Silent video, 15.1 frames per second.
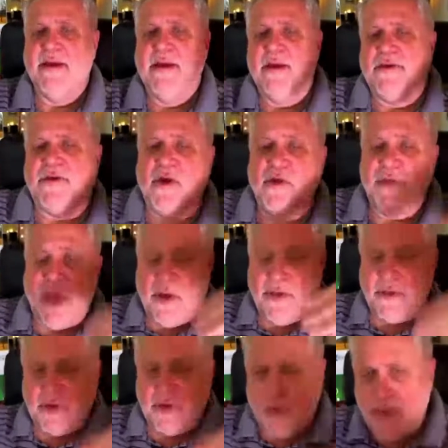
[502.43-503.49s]
So they'll
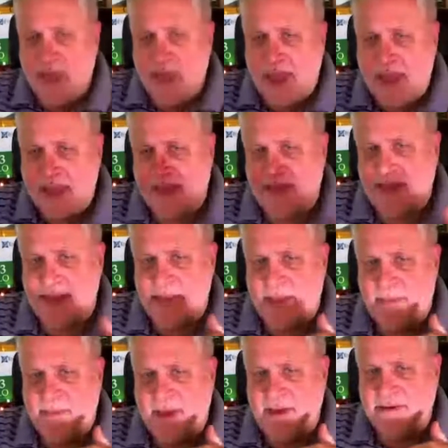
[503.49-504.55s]
do that,
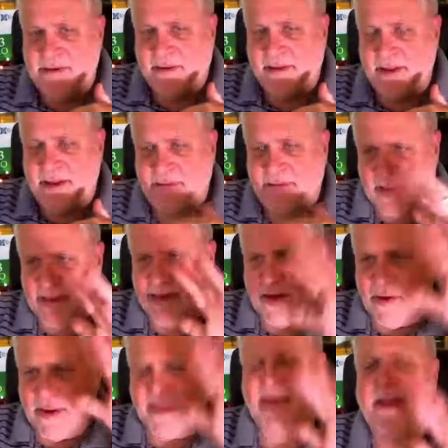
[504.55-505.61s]
and basically, if they say,
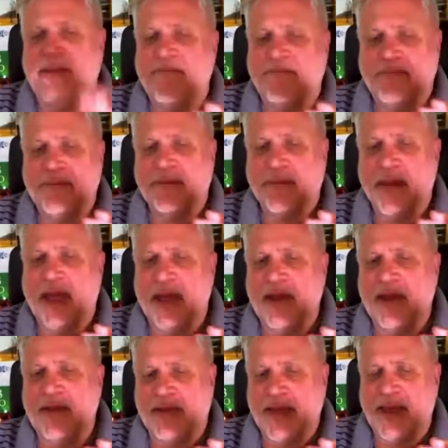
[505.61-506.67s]
okay, I
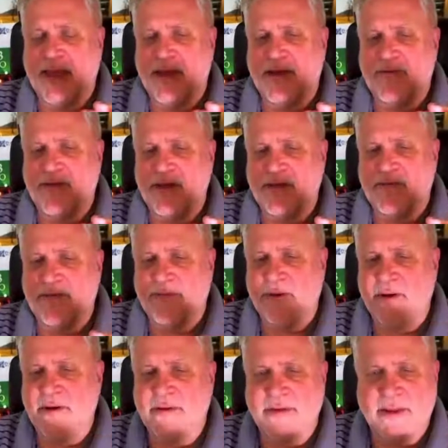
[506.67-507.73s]
could take care of these
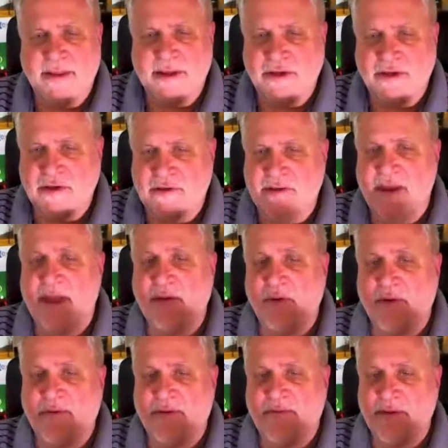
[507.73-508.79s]
repairs, and they just signed
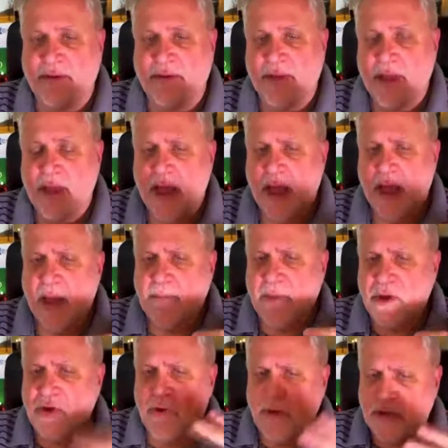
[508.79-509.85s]
off of it. But
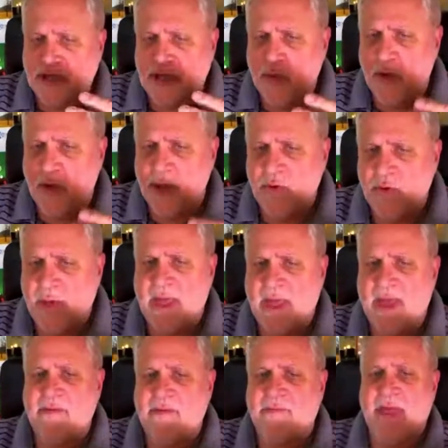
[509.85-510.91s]
usually when you
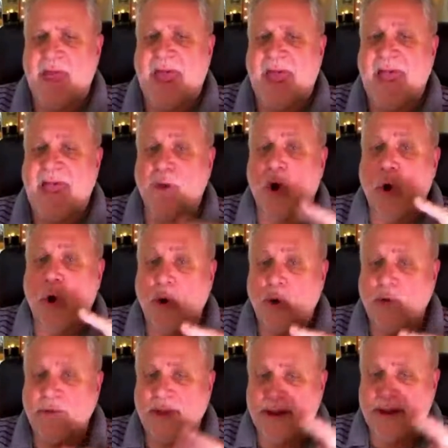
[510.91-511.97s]
have an
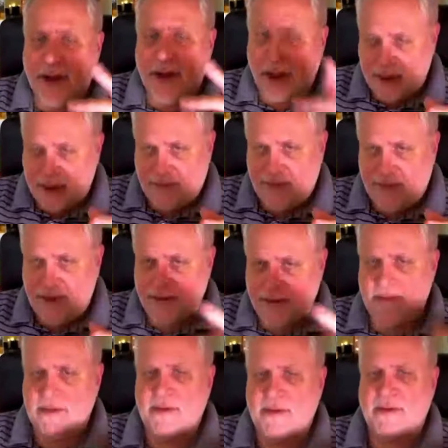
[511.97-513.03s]
owner-occupant,
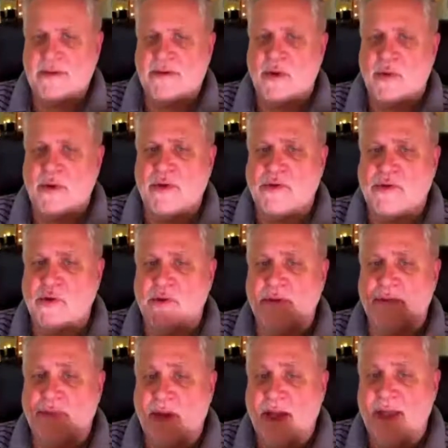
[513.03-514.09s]
someone who's going to
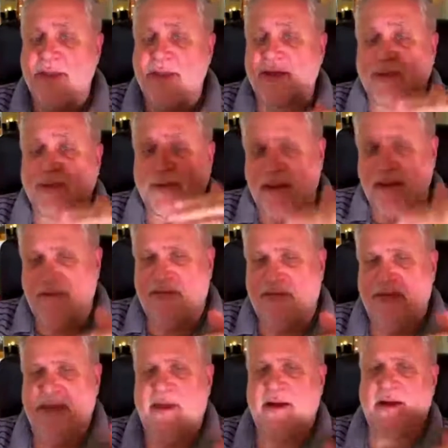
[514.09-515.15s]
buy it to live
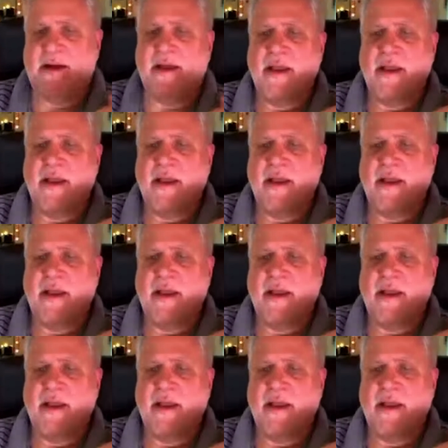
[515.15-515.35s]
there,